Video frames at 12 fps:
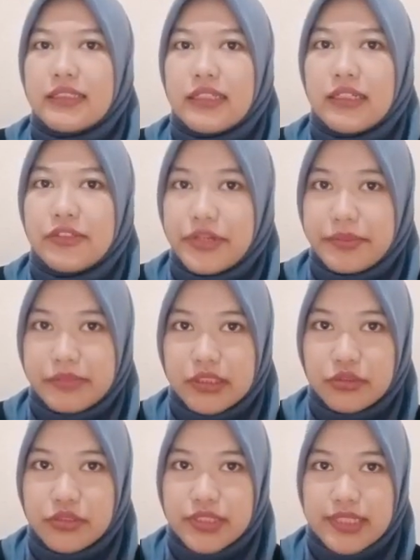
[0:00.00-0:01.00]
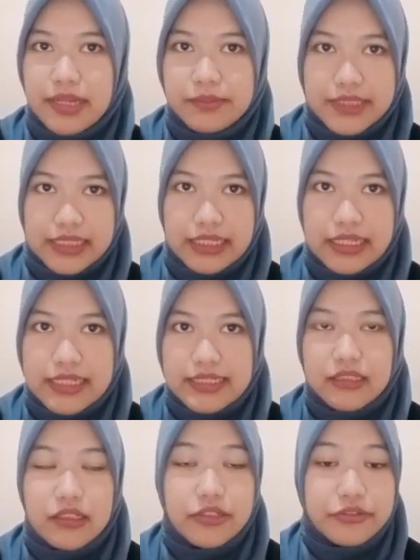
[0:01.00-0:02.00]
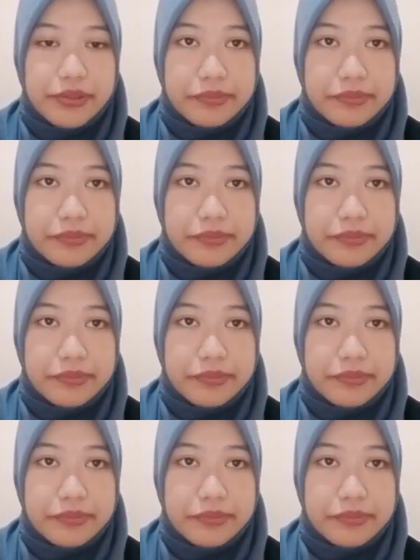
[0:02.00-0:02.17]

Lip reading: An agreement to do something is an